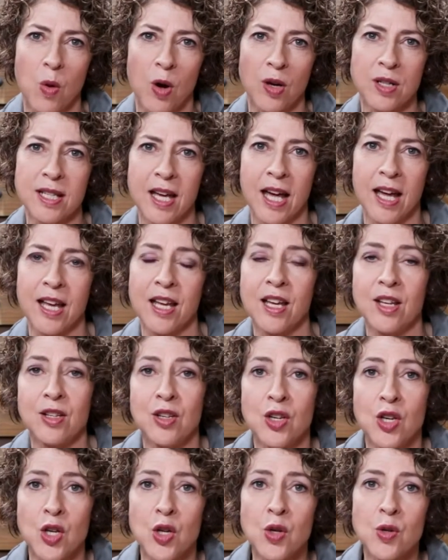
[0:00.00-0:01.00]
what a
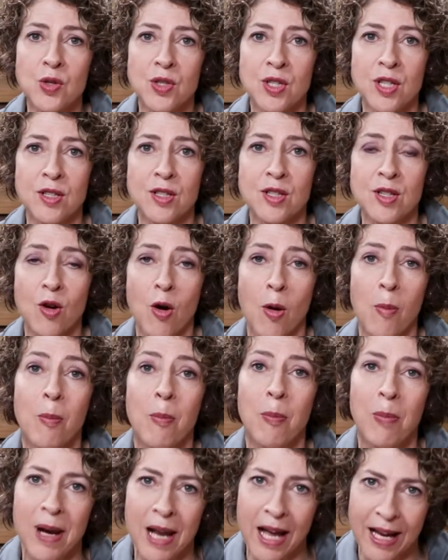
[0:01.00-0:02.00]
nuisance
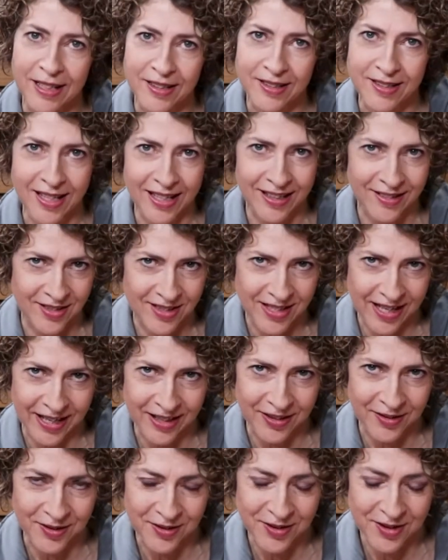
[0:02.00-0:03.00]
complaint
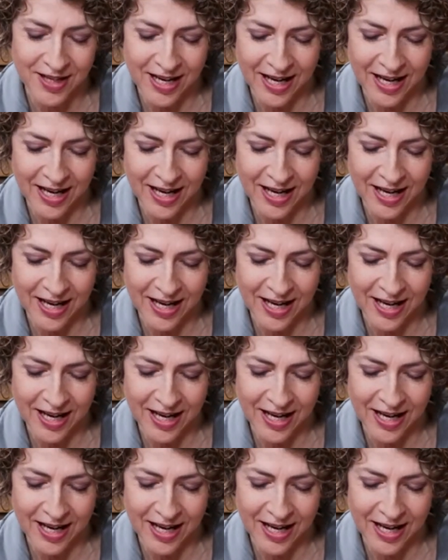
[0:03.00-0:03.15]
entails,